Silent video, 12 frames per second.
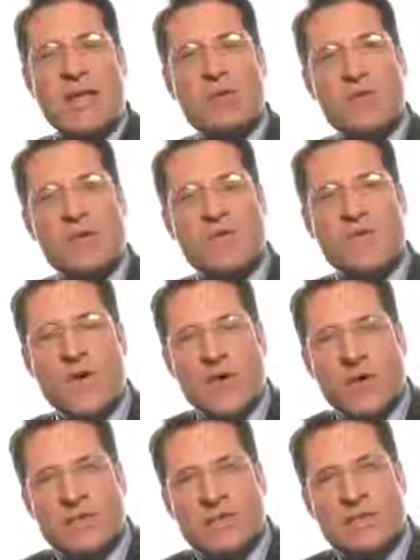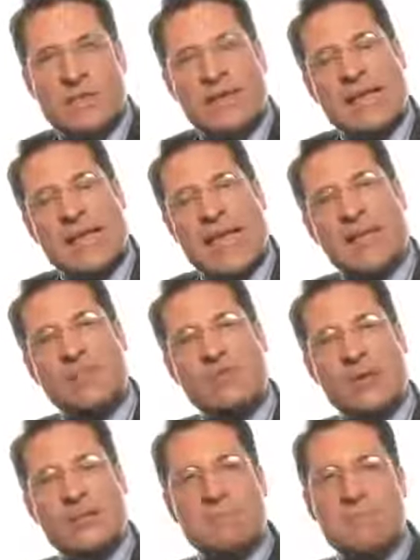and refocus it
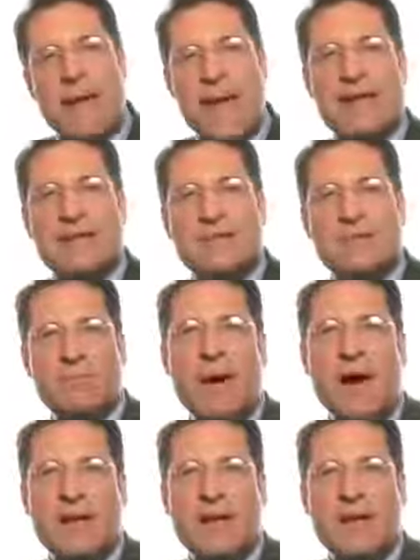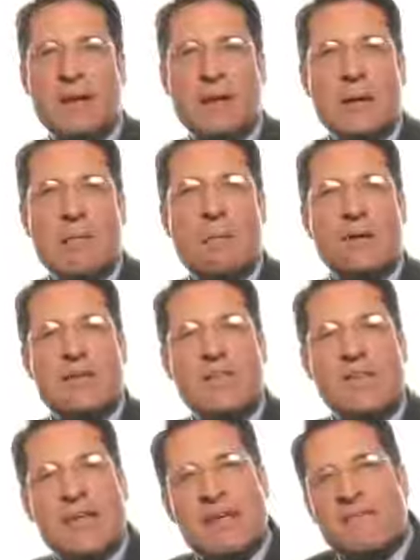and direct it back into the body, but
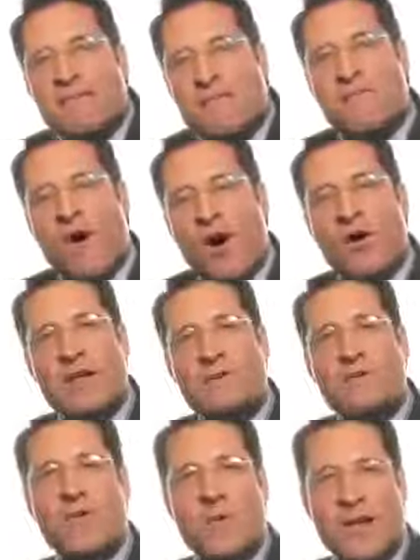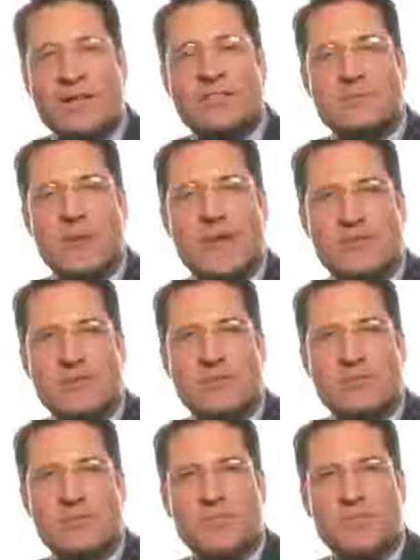in the far infrared spectrum.